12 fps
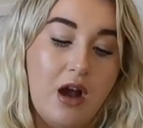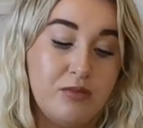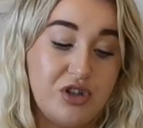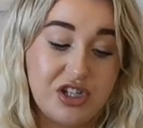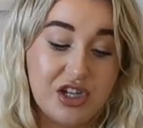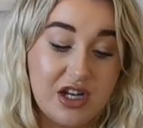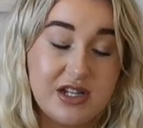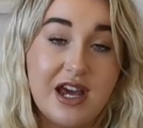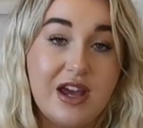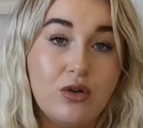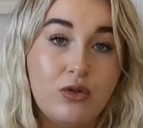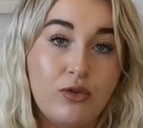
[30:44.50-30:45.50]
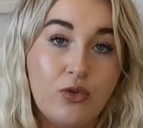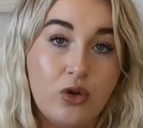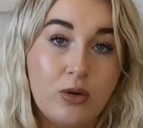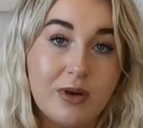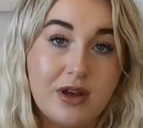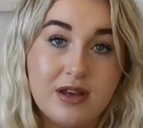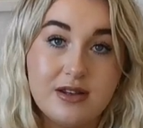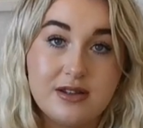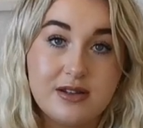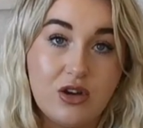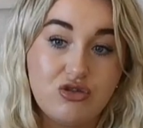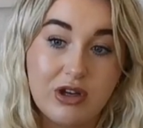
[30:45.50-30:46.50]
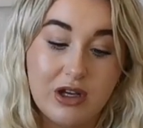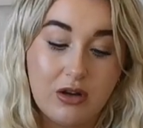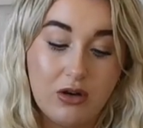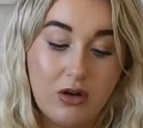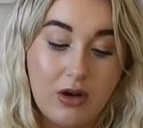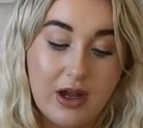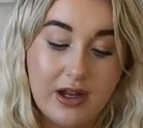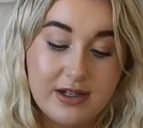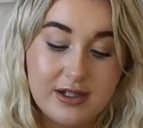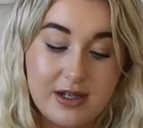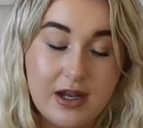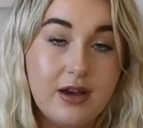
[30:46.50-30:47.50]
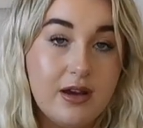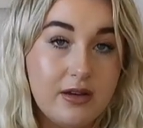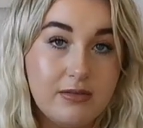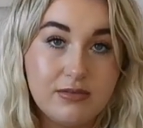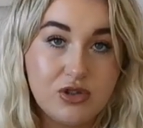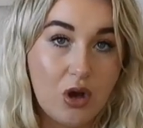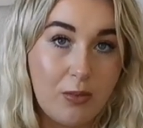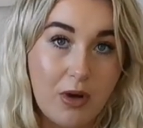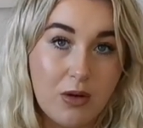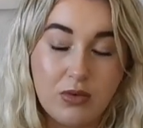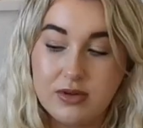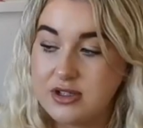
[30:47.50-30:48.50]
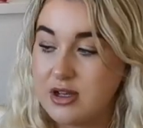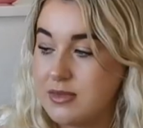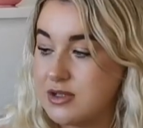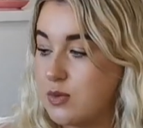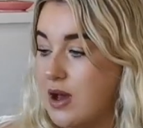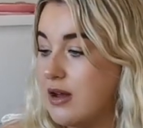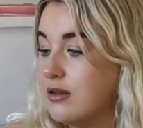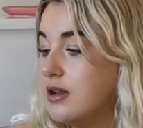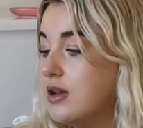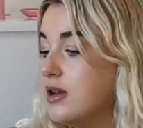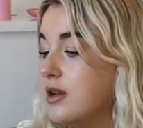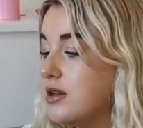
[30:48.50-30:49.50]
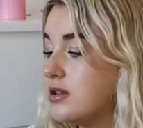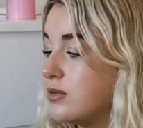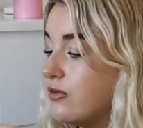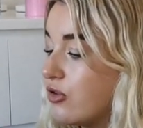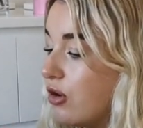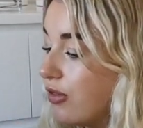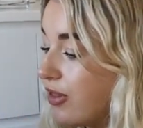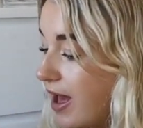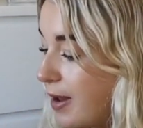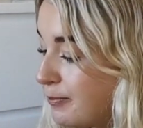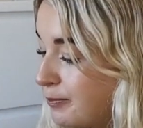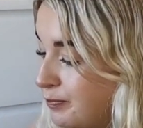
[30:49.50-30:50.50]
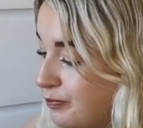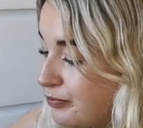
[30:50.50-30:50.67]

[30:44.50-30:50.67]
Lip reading: I'm just going to take all 4 because I drink a lot and Tom might want some as well. So we've got them.